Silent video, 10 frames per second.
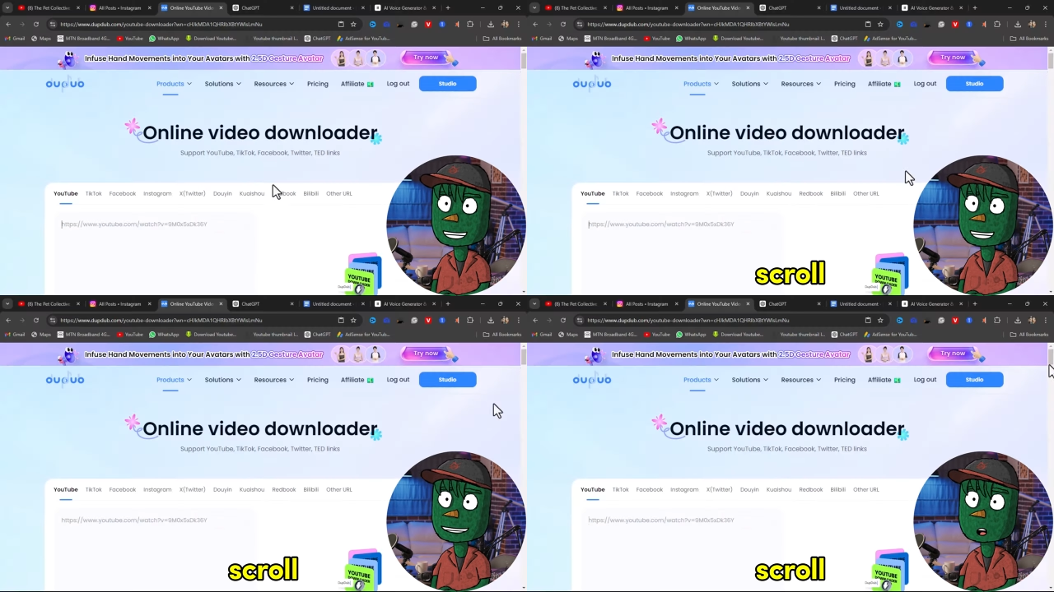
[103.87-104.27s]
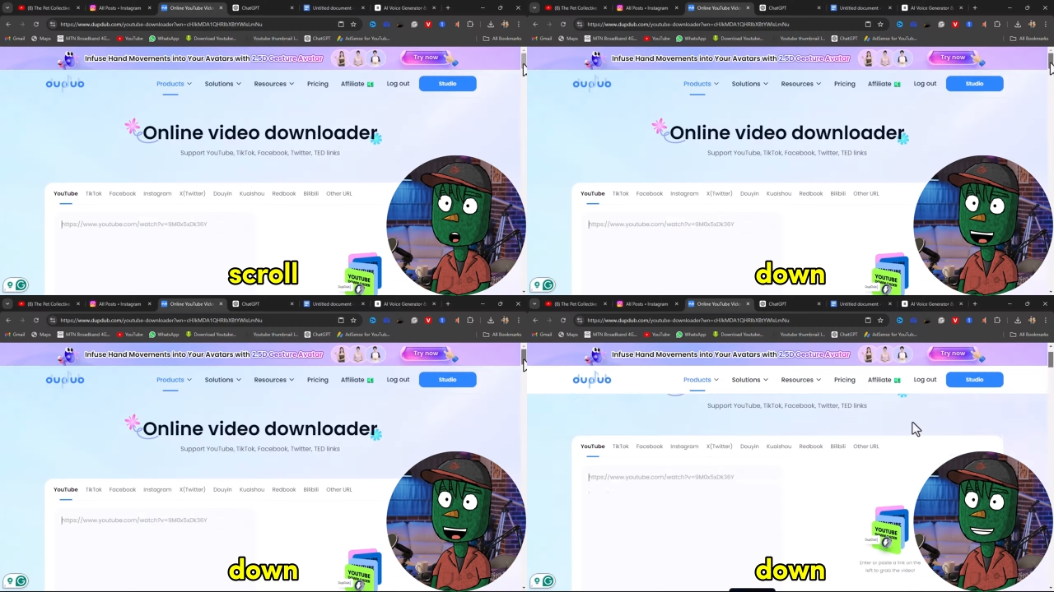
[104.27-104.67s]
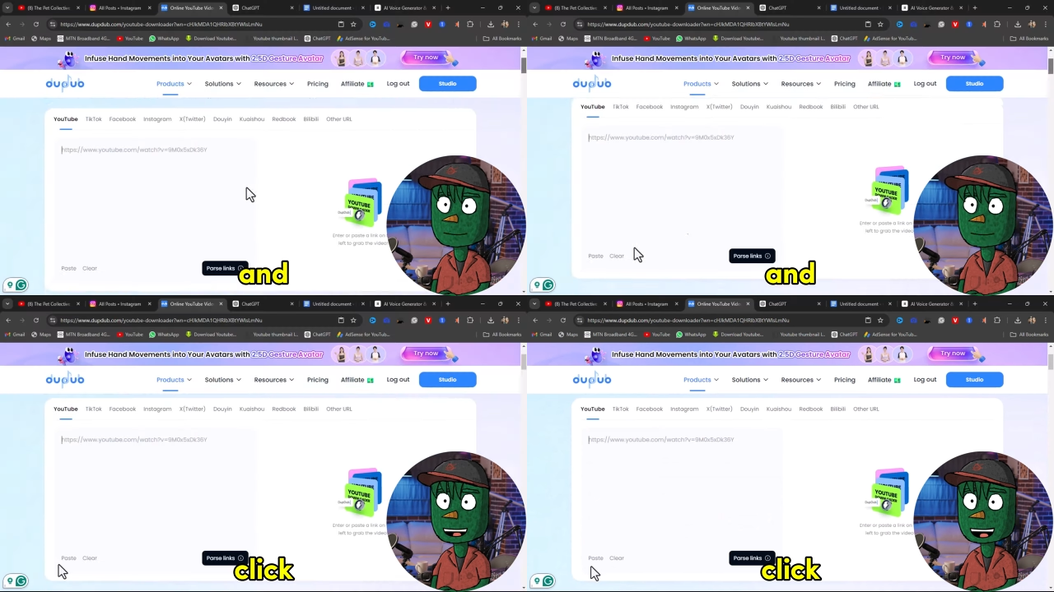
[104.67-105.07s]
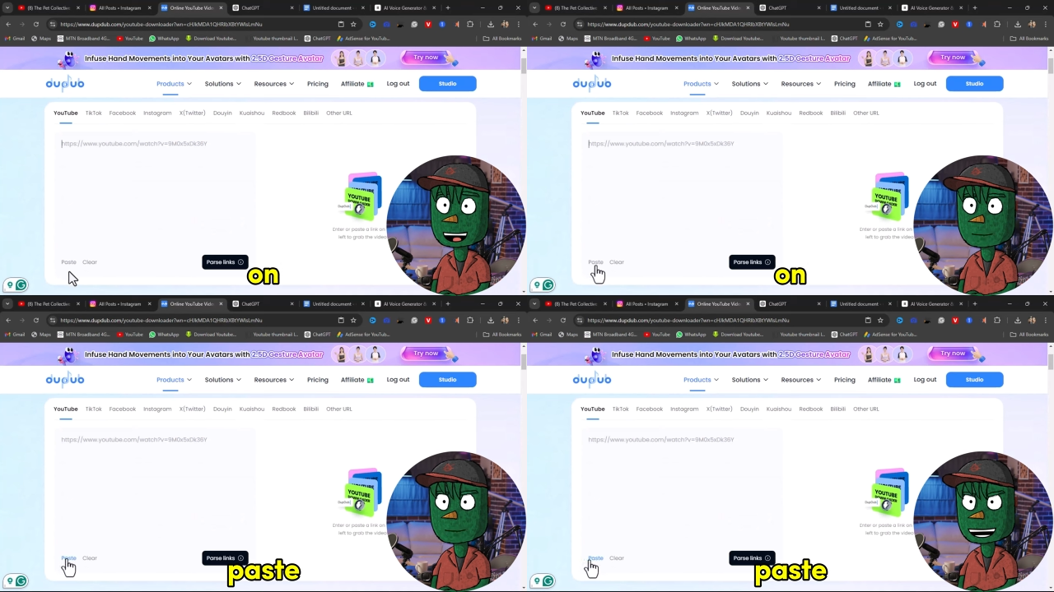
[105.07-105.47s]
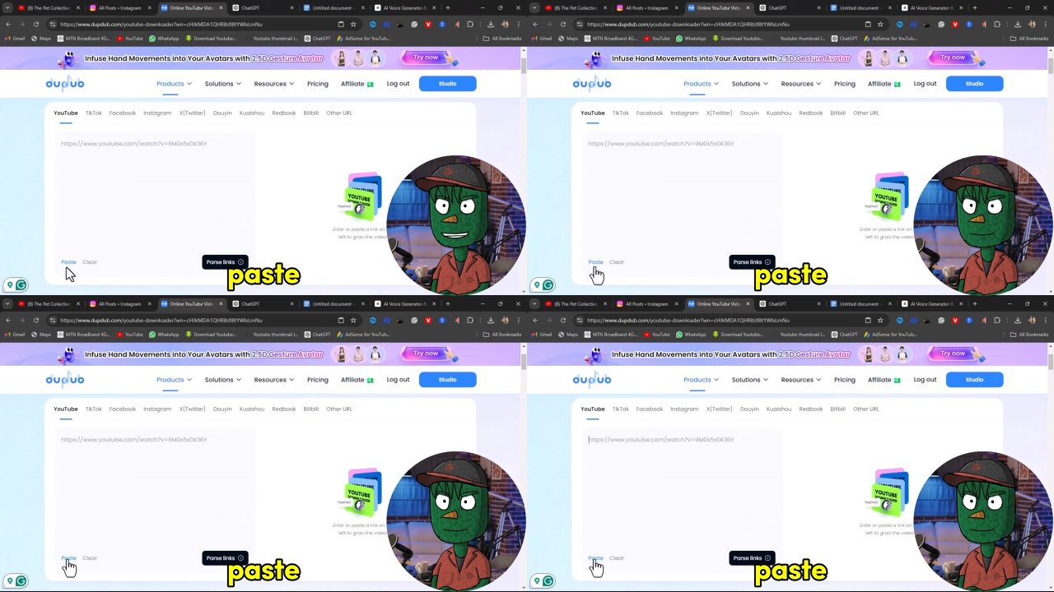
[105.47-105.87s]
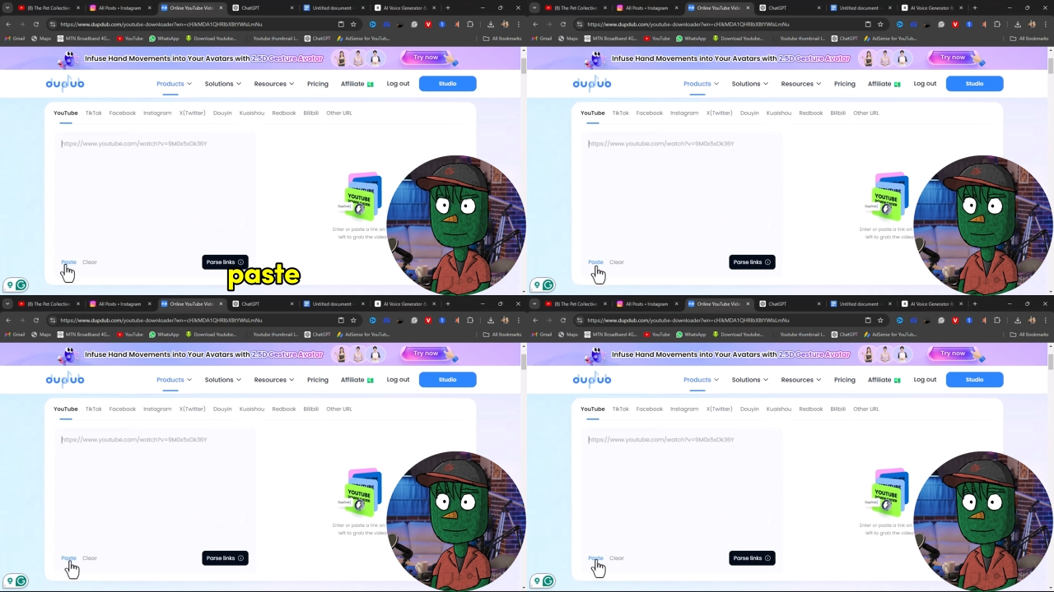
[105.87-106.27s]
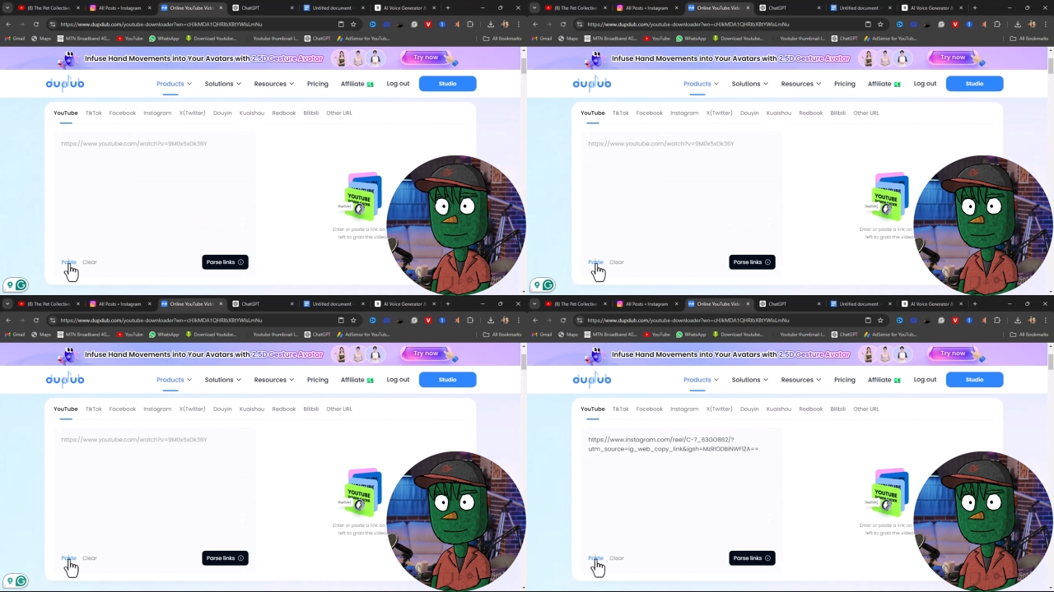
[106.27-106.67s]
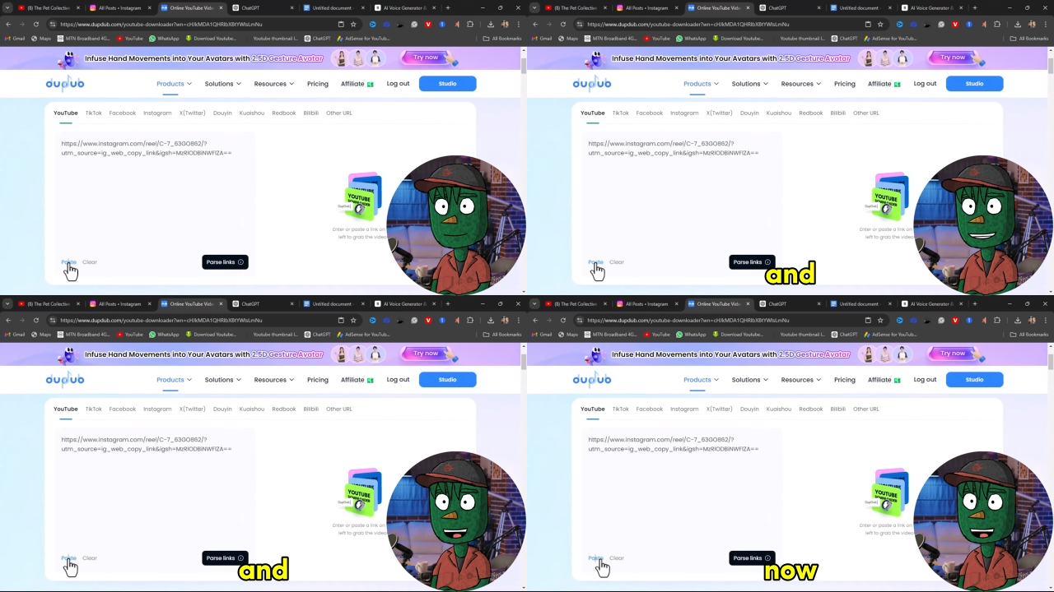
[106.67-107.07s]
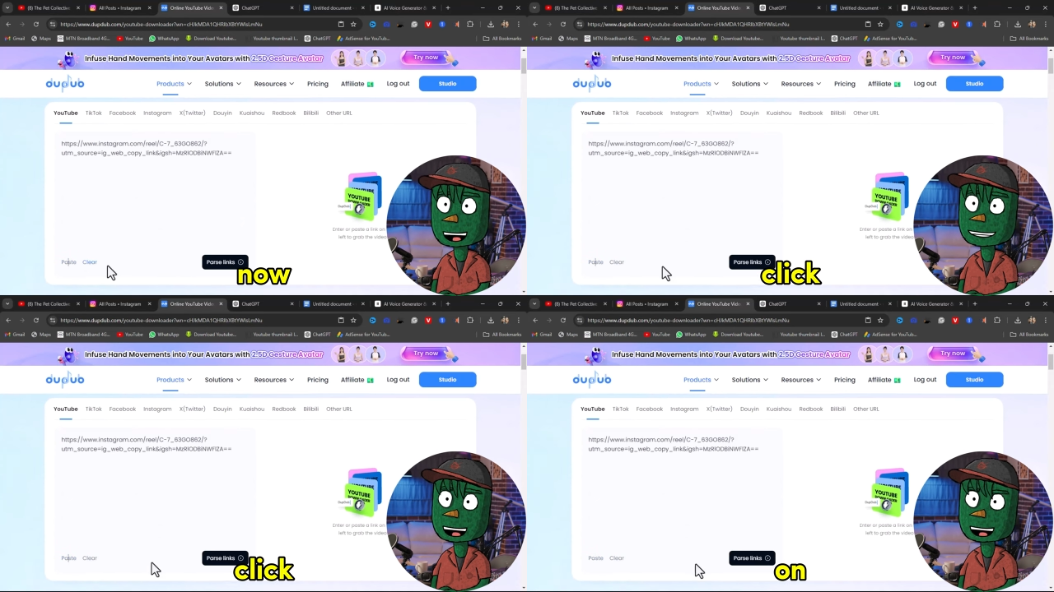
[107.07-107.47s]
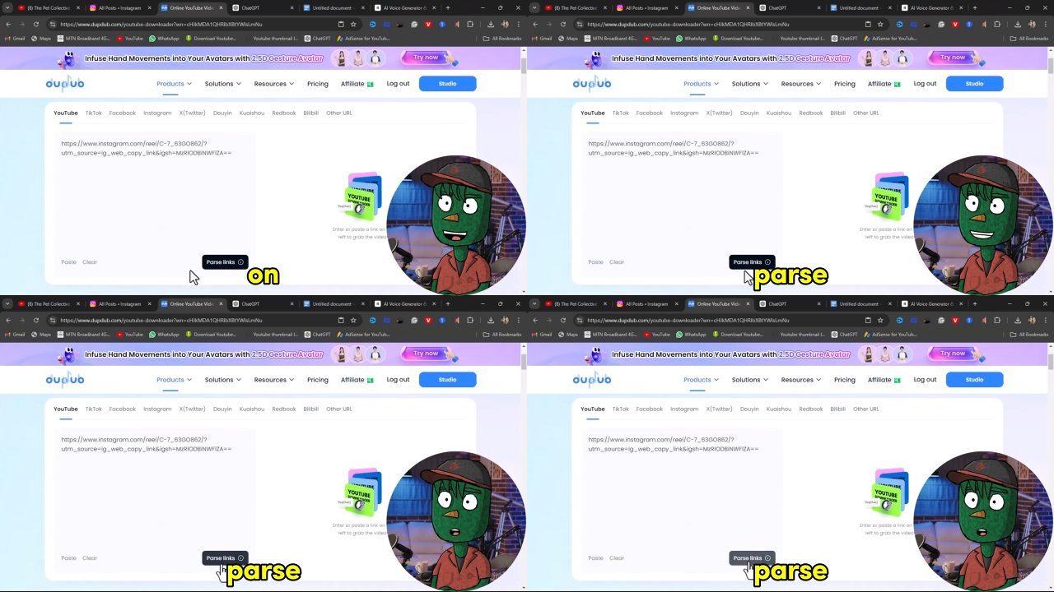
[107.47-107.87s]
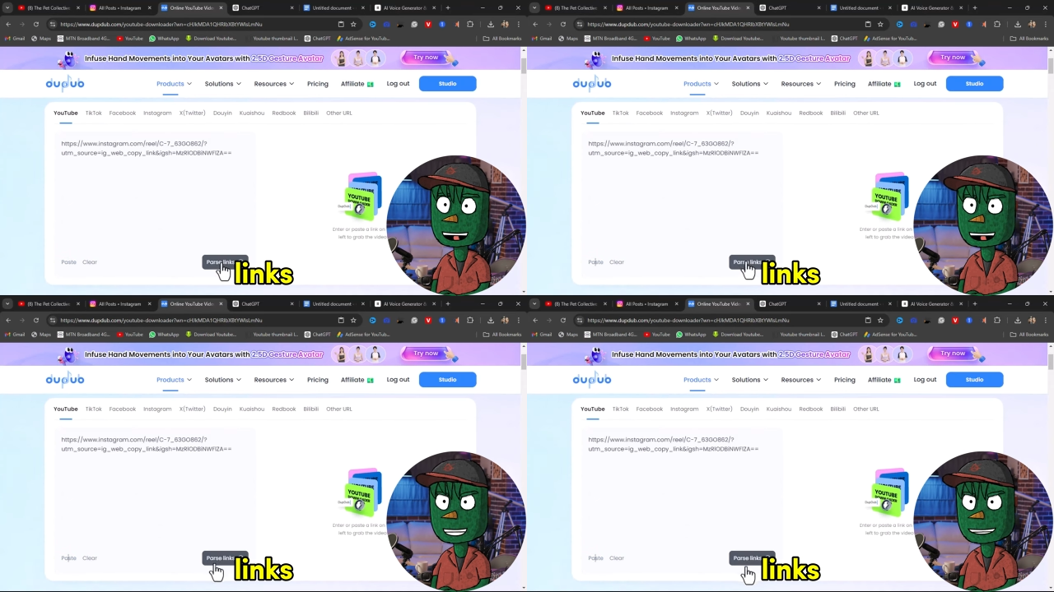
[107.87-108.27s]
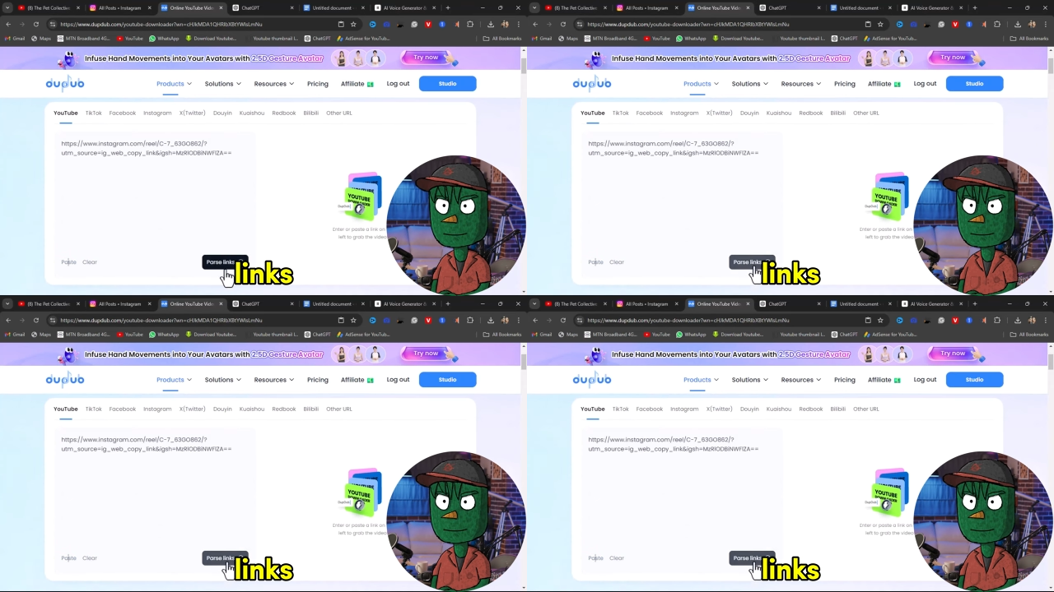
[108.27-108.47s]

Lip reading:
No face is visible, so there are no lips to read.